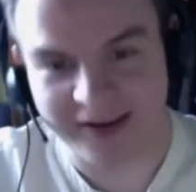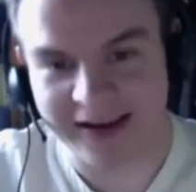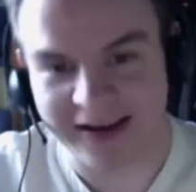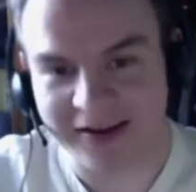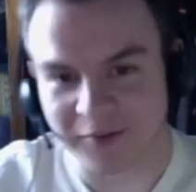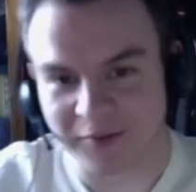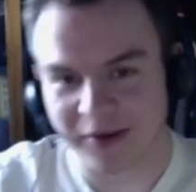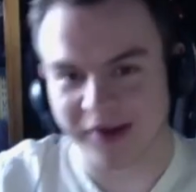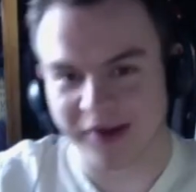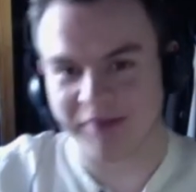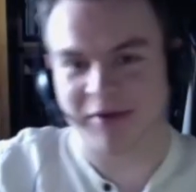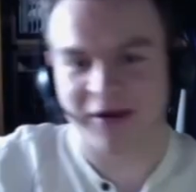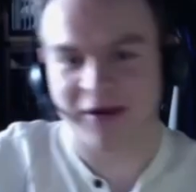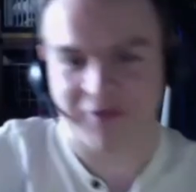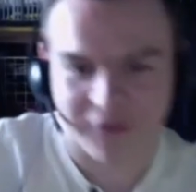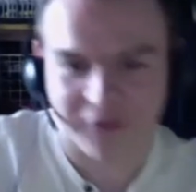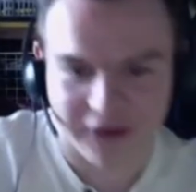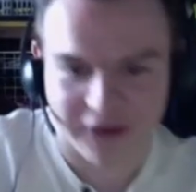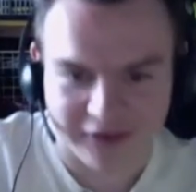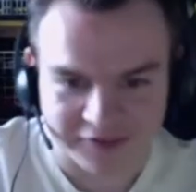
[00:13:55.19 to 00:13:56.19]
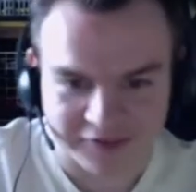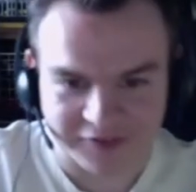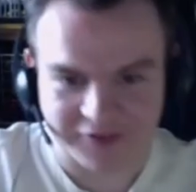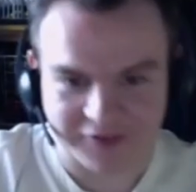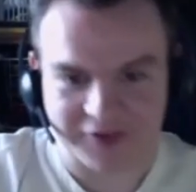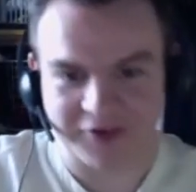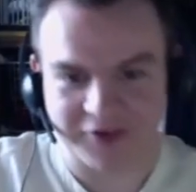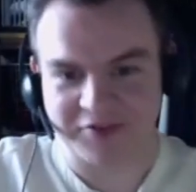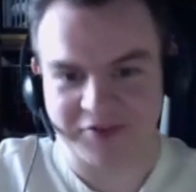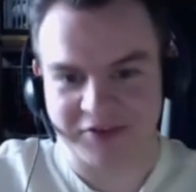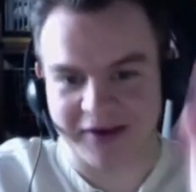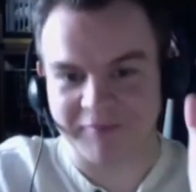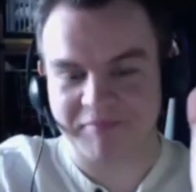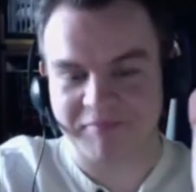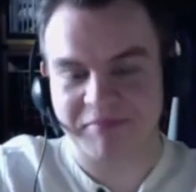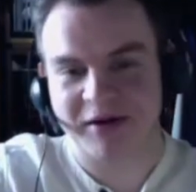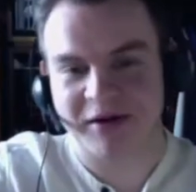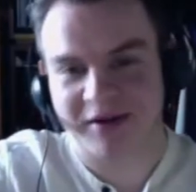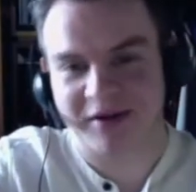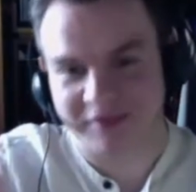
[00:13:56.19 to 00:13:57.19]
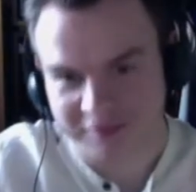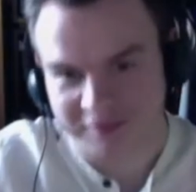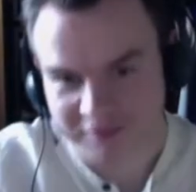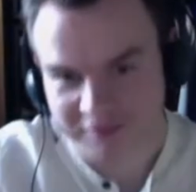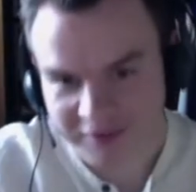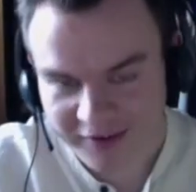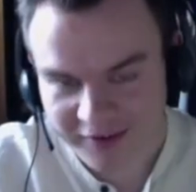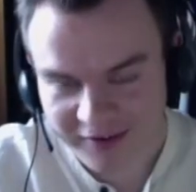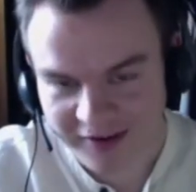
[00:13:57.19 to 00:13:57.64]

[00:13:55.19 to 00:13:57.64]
Anyway, my thanks to Jack Price.